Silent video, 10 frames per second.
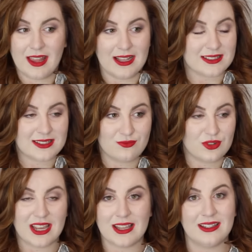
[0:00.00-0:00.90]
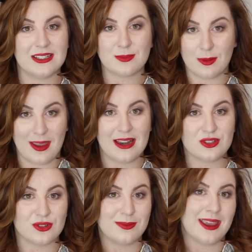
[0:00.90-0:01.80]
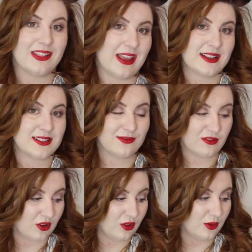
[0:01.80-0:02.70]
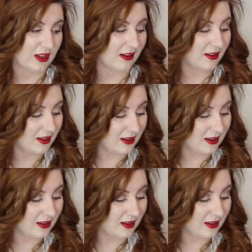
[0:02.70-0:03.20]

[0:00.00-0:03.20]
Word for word: It's ridiculous, but men do pay less for clothing.